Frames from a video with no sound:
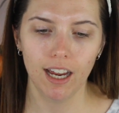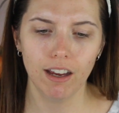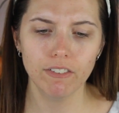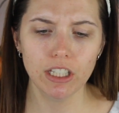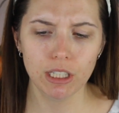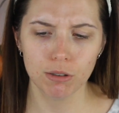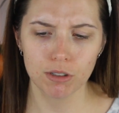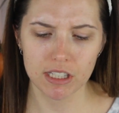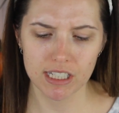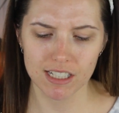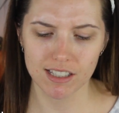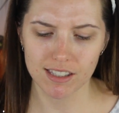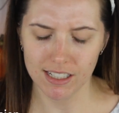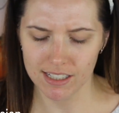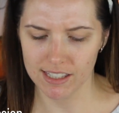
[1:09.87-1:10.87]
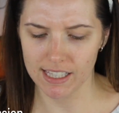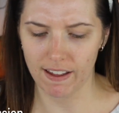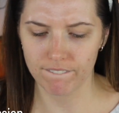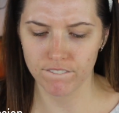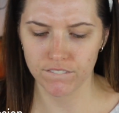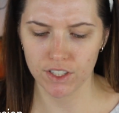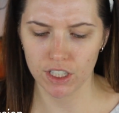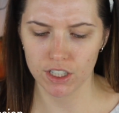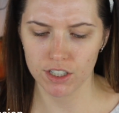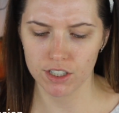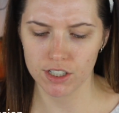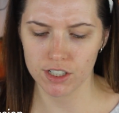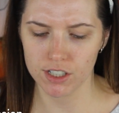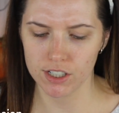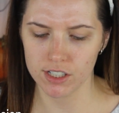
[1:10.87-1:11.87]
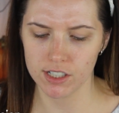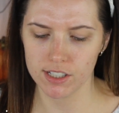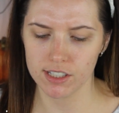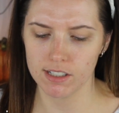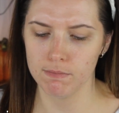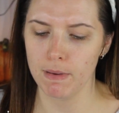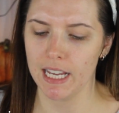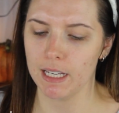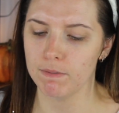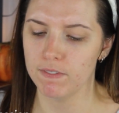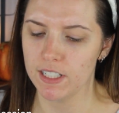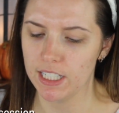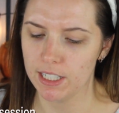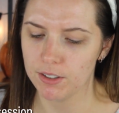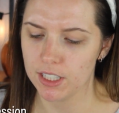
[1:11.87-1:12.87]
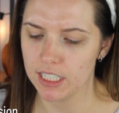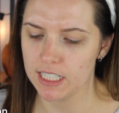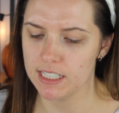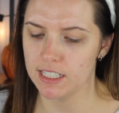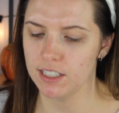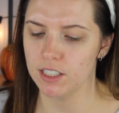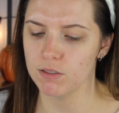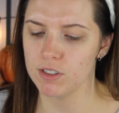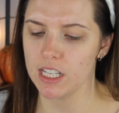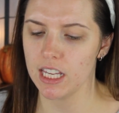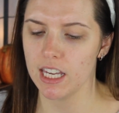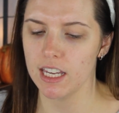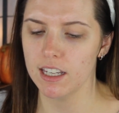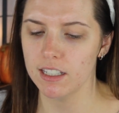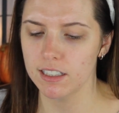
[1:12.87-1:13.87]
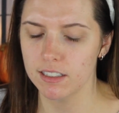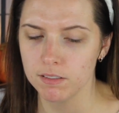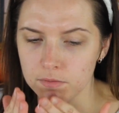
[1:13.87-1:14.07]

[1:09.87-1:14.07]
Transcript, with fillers: Haven't used this since that first makeup video that I did using it.